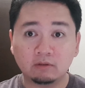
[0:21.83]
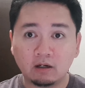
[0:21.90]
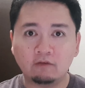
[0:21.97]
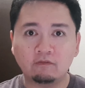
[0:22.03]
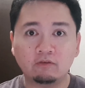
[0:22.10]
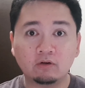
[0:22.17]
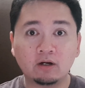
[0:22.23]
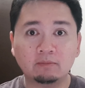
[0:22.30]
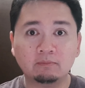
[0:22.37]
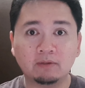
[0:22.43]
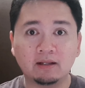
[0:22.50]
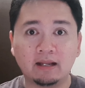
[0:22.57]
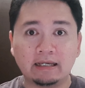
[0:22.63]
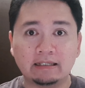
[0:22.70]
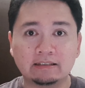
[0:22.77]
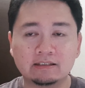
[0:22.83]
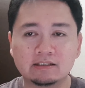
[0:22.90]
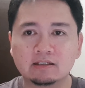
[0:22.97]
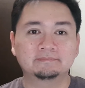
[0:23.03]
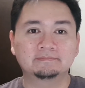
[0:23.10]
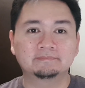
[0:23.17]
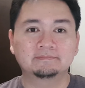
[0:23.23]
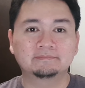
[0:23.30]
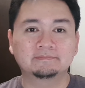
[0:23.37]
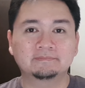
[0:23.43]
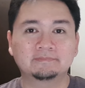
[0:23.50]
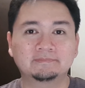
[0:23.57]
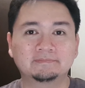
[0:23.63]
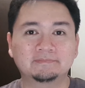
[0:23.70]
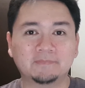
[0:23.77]
I forgot my lights.
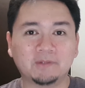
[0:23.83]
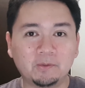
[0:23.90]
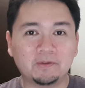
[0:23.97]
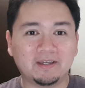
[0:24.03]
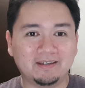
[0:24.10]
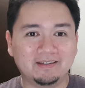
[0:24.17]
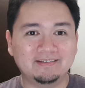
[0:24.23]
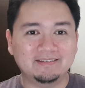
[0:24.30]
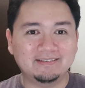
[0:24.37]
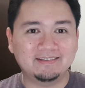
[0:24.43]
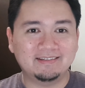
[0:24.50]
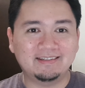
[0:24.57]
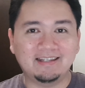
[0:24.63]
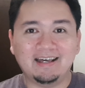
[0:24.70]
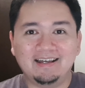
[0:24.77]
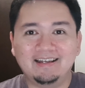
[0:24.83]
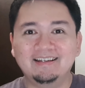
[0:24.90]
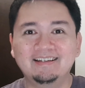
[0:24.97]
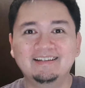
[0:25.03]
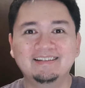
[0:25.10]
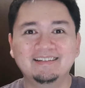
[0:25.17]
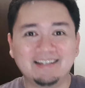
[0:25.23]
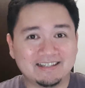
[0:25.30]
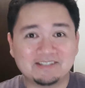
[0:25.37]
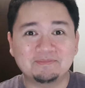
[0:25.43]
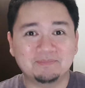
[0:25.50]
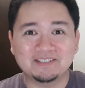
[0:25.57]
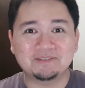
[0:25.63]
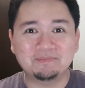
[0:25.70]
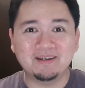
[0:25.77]
Okay, that's
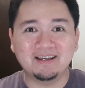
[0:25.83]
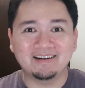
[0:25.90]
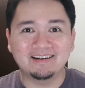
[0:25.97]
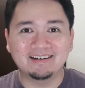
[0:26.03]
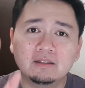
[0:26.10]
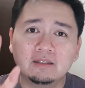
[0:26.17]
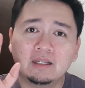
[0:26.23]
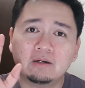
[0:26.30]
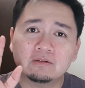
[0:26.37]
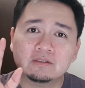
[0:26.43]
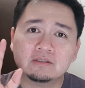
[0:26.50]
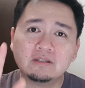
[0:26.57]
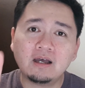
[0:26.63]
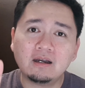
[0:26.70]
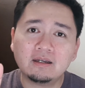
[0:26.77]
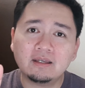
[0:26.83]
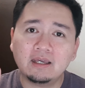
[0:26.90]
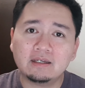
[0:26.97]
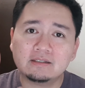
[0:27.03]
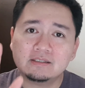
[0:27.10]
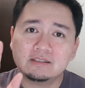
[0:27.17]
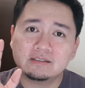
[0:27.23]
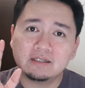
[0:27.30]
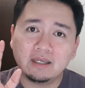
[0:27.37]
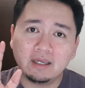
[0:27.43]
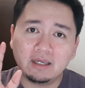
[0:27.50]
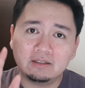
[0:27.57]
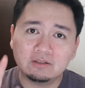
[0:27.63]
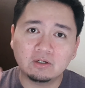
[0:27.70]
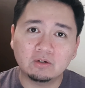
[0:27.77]
much better. Now, StockX
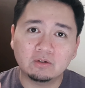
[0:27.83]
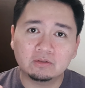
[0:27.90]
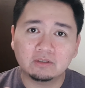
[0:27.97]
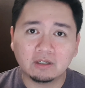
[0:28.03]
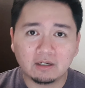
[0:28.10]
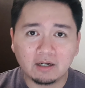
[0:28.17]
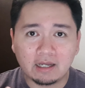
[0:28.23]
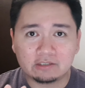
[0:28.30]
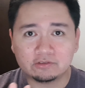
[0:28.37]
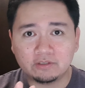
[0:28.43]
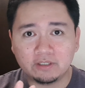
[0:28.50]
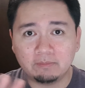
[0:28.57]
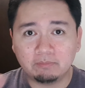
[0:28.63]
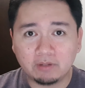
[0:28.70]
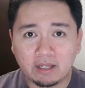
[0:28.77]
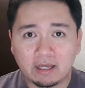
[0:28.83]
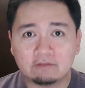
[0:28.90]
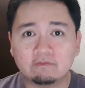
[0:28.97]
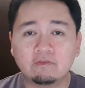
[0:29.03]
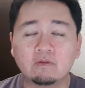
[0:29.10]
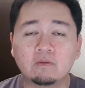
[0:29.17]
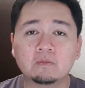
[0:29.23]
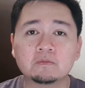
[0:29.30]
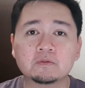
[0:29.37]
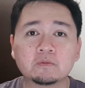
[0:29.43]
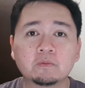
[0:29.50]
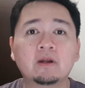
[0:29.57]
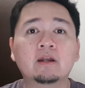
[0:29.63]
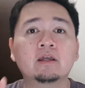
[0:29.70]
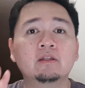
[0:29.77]
and GOAT are actually platforms
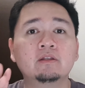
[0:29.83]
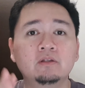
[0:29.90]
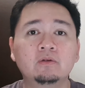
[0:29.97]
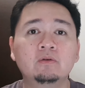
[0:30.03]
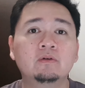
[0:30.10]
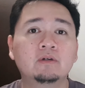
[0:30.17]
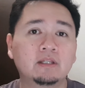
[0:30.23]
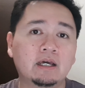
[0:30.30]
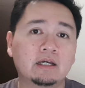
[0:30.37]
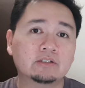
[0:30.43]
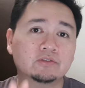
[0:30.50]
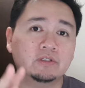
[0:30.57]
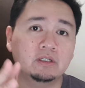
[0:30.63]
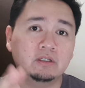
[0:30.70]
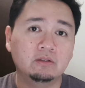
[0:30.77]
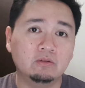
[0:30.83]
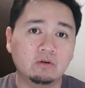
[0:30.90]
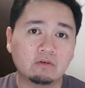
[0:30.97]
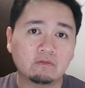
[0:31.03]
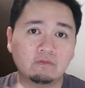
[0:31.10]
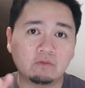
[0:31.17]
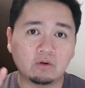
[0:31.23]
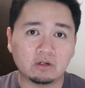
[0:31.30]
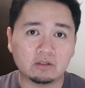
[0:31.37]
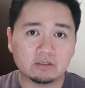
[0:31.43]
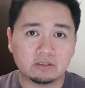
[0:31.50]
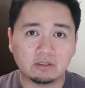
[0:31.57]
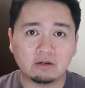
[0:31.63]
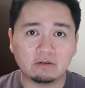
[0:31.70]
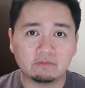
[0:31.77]
wherein you can actually look for
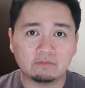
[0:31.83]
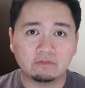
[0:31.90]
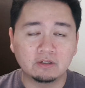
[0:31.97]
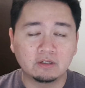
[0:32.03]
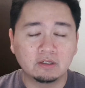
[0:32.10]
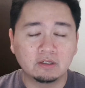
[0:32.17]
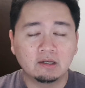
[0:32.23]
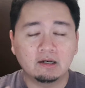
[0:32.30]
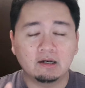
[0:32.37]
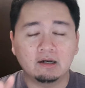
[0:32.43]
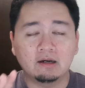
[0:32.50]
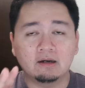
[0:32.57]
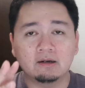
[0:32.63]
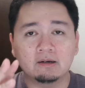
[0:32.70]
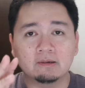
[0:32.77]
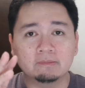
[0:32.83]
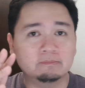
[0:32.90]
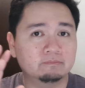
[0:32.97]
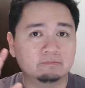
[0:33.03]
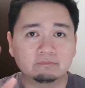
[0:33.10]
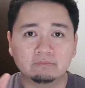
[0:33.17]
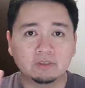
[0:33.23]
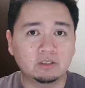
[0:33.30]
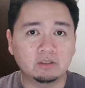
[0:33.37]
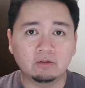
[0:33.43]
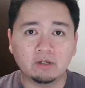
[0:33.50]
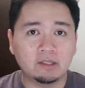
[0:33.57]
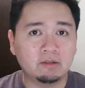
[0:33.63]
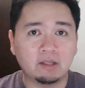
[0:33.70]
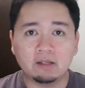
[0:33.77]
stuff,
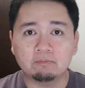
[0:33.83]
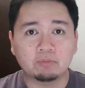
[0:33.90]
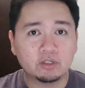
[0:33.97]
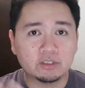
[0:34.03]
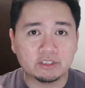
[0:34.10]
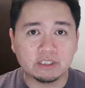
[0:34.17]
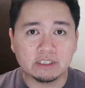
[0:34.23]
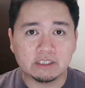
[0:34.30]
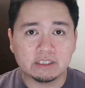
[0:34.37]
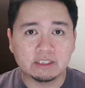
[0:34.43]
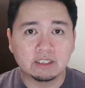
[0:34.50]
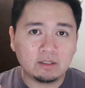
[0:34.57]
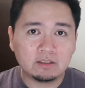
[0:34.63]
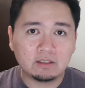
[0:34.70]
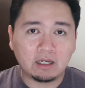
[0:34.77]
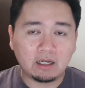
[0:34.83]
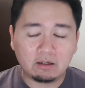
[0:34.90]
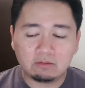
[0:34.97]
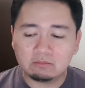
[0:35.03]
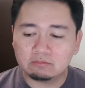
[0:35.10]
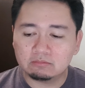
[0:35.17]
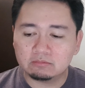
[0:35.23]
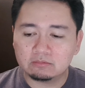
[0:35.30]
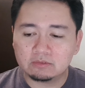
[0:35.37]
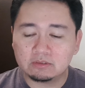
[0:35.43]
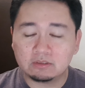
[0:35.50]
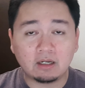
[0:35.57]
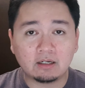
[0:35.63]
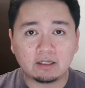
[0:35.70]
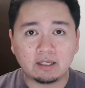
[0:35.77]
and purchase. How
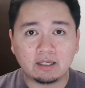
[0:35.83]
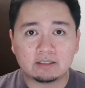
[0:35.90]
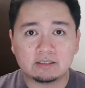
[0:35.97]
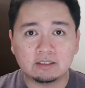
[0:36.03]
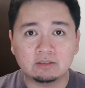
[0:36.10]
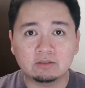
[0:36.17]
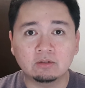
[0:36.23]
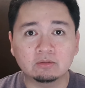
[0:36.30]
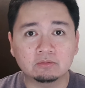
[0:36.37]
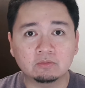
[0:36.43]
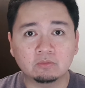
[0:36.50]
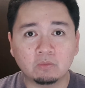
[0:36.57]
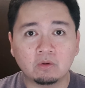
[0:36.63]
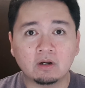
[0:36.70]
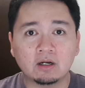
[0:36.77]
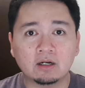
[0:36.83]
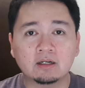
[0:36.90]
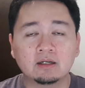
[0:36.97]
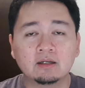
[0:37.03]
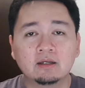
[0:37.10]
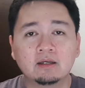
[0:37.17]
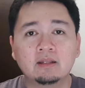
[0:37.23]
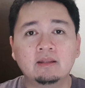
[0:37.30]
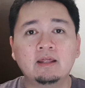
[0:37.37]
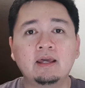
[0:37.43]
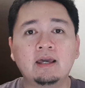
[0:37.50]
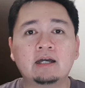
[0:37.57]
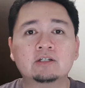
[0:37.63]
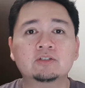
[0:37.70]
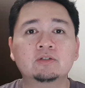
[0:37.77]
StockX and GOAT work, they
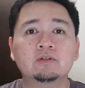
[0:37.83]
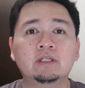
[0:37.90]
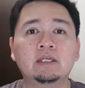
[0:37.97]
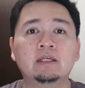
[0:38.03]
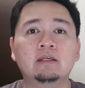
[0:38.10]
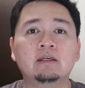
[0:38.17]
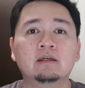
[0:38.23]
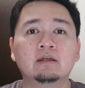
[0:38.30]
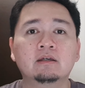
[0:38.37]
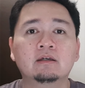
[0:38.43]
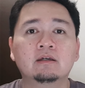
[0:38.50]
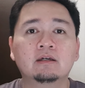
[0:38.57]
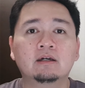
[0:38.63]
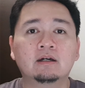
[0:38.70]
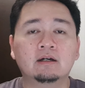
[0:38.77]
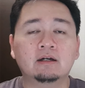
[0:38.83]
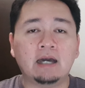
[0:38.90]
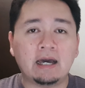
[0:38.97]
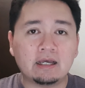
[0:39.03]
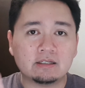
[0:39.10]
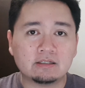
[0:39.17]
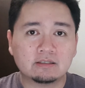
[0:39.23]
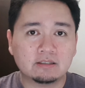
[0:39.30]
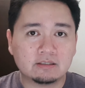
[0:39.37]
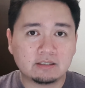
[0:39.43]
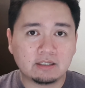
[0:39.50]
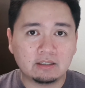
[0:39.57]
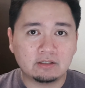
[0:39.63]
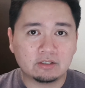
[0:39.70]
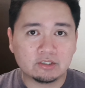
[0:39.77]
actually ask the
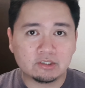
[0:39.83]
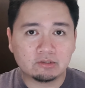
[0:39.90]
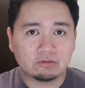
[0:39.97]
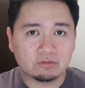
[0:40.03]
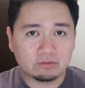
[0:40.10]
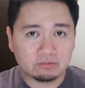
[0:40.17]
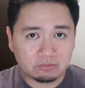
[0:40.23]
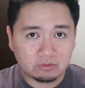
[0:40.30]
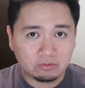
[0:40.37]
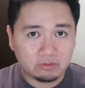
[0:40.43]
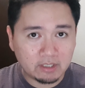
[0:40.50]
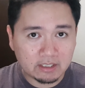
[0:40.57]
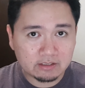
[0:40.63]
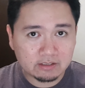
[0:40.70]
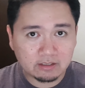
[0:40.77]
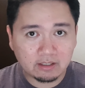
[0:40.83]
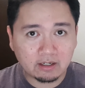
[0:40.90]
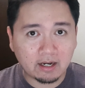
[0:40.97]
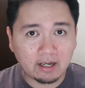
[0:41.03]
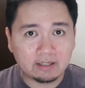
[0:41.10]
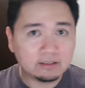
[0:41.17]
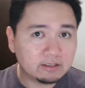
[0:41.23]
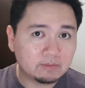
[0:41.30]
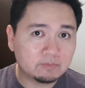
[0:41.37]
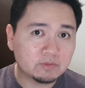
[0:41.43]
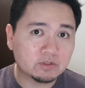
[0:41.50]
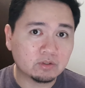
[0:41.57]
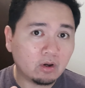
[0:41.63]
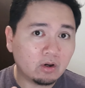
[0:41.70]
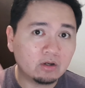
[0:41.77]
sellers to list their
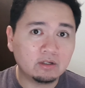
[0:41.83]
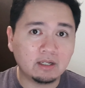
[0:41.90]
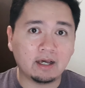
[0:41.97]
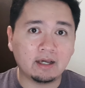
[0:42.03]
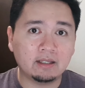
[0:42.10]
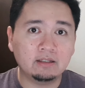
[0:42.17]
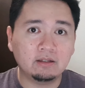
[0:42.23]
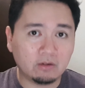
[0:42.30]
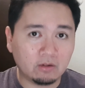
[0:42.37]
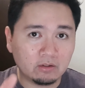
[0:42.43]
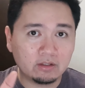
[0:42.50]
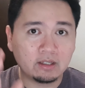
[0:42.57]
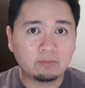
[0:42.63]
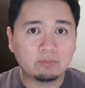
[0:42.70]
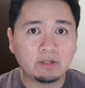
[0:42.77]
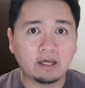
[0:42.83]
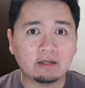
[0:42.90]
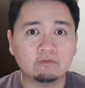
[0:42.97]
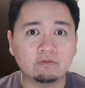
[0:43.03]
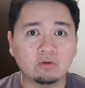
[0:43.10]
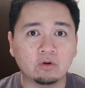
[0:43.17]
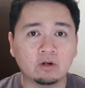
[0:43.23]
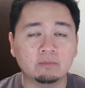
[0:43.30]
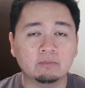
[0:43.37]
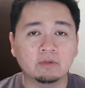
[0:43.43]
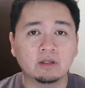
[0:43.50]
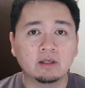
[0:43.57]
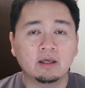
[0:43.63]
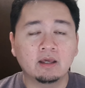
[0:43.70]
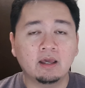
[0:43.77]
items online on their platform,
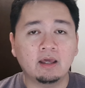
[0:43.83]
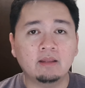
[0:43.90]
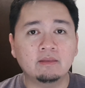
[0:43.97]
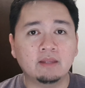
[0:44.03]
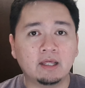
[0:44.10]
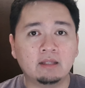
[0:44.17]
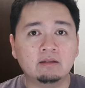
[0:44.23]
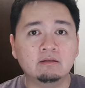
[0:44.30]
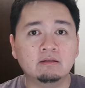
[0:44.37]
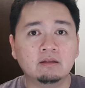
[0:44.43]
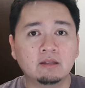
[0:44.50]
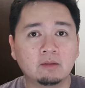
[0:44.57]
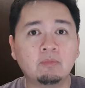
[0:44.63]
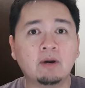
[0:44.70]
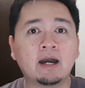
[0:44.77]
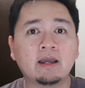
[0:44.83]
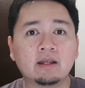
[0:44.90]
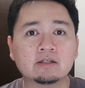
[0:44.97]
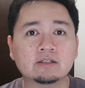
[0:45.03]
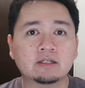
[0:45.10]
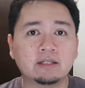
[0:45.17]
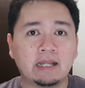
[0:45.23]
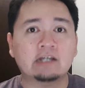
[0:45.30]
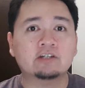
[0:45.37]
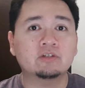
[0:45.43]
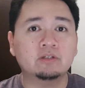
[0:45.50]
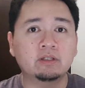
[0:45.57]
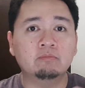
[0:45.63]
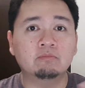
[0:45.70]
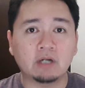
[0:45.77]
and then the buyers can
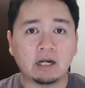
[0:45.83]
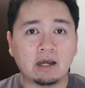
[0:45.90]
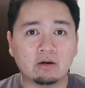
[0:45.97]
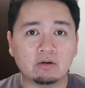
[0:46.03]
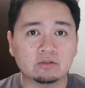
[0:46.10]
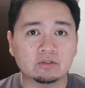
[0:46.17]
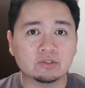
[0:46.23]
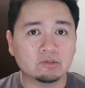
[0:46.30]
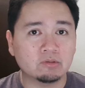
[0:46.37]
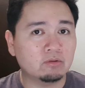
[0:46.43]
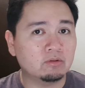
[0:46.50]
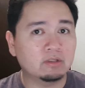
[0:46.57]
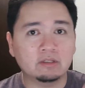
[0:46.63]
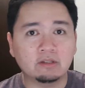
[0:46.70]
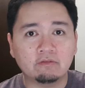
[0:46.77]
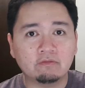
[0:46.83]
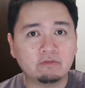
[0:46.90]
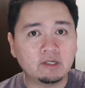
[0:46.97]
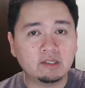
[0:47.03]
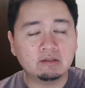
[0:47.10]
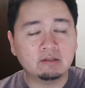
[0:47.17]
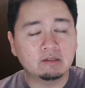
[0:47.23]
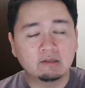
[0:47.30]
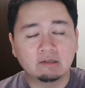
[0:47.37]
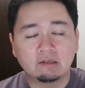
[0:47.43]
actually browse, the different